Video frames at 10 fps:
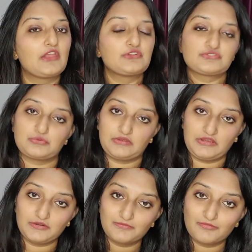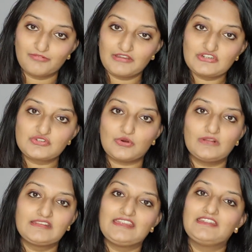So here we finish
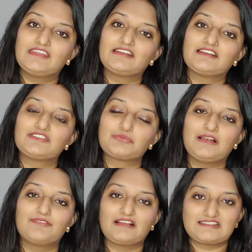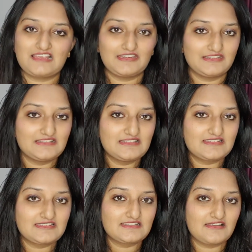all the 12 ascendants.
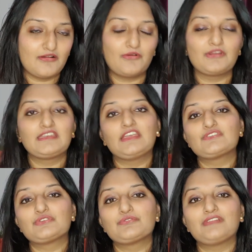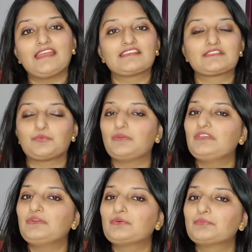In case you've liked the
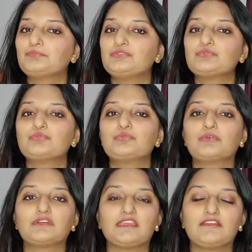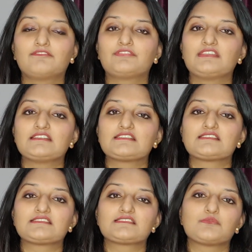video, do give
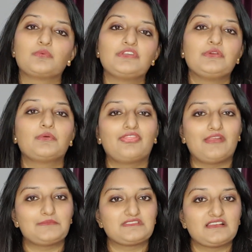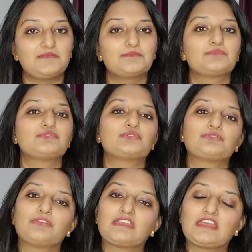this video a thumbs up.
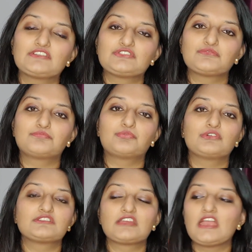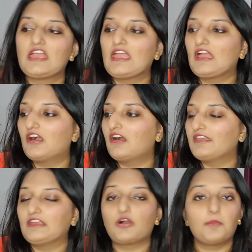Don't forget to put
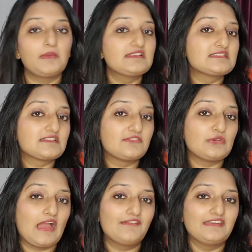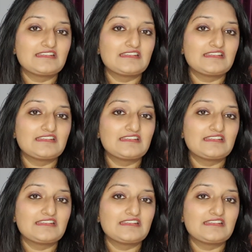any comments if you have any